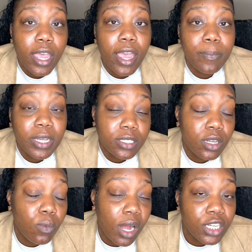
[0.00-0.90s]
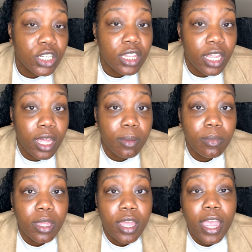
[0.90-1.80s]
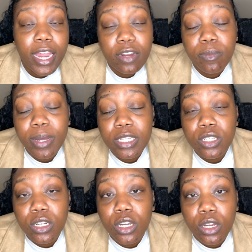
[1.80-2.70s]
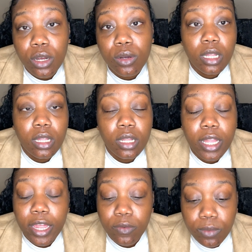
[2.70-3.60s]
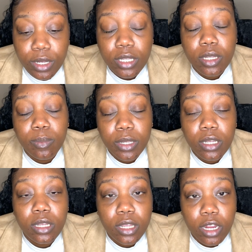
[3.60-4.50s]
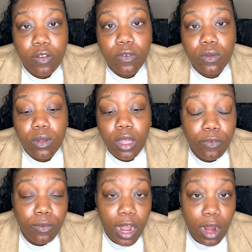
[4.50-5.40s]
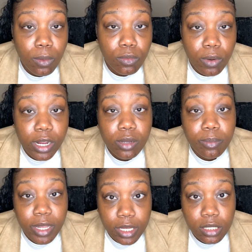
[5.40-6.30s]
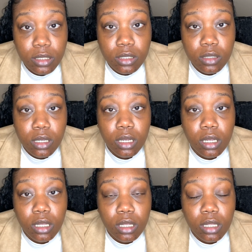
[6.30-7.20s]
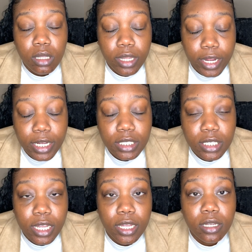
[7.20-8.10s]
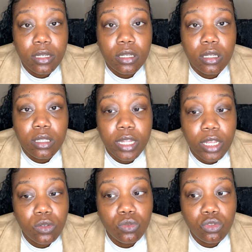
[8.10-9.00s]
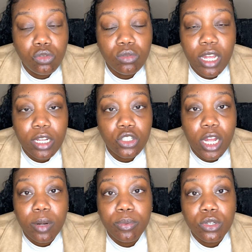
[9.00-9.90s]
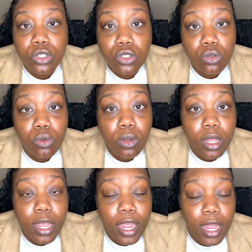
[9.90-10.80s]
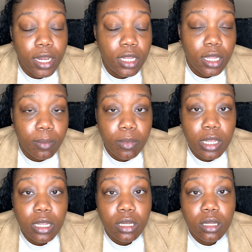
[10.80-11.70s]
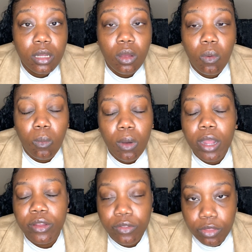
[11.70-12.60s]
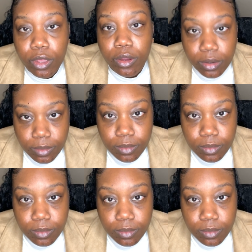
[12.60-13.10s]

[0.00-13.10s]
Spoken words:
because they're watching them, and everybody's going to know. Like, really, be careful. I would recommend, like I said, that you do not try to pursue any inmate while you're there.